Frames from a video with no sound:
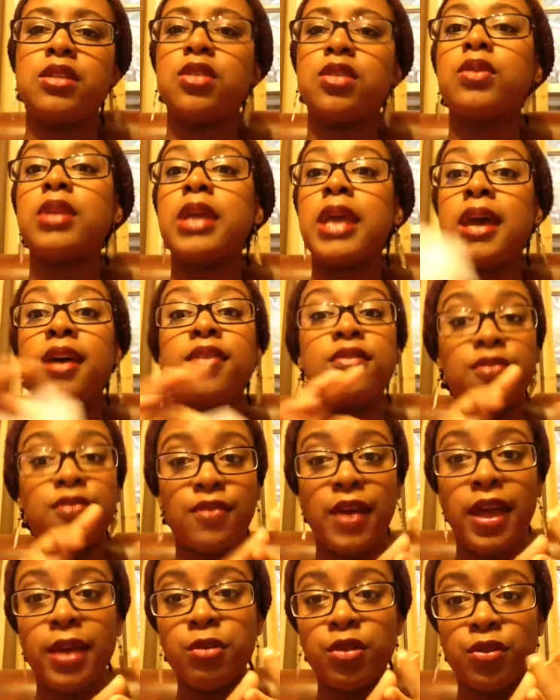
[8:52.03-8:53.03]
So they have
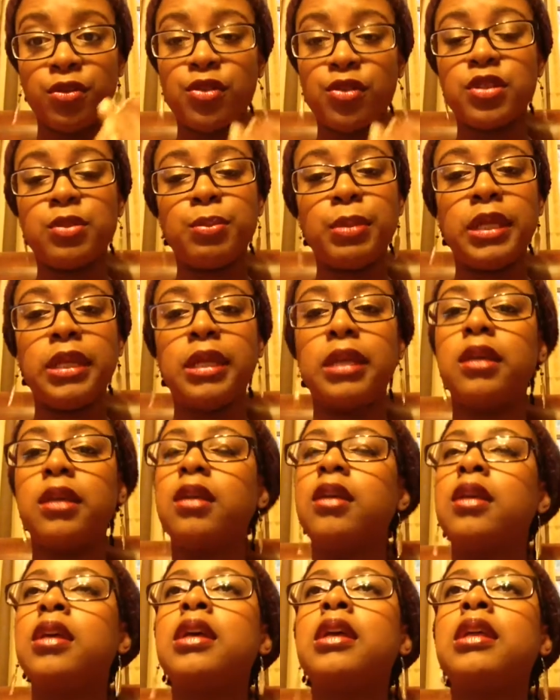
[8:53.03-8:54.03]
fiber for spinning.
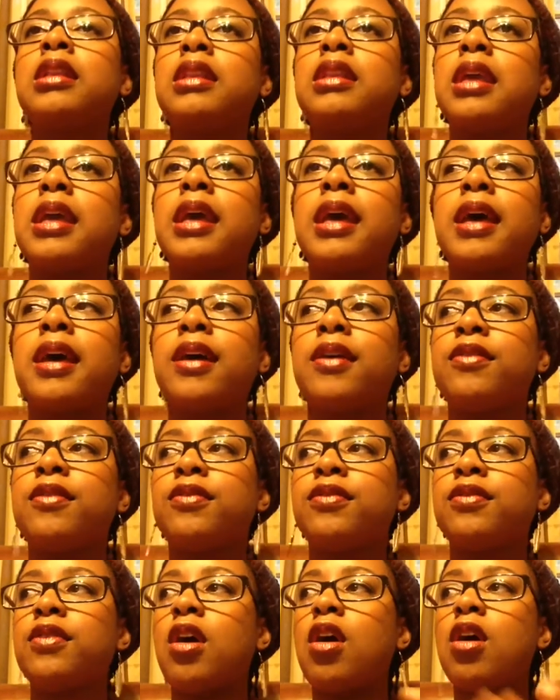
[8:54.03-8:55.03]
They have
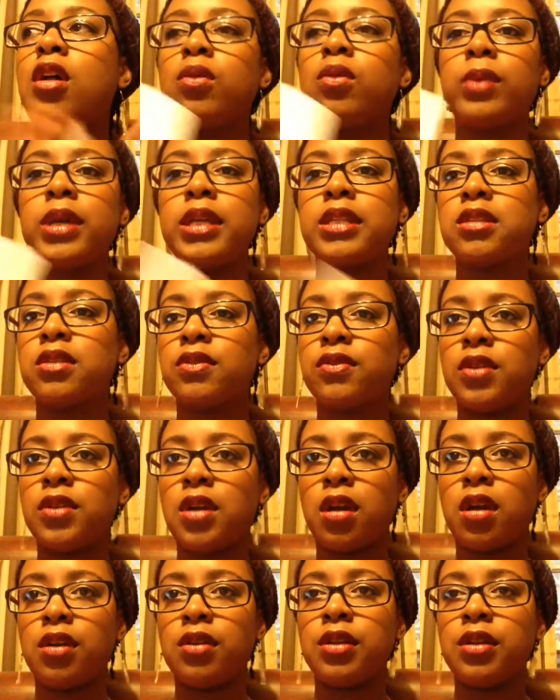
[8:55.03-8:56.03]
all weights of
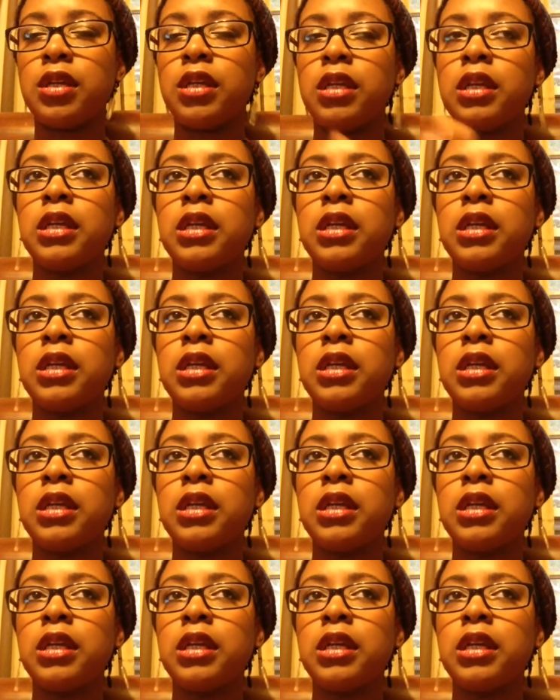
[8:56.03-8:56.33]
yarn.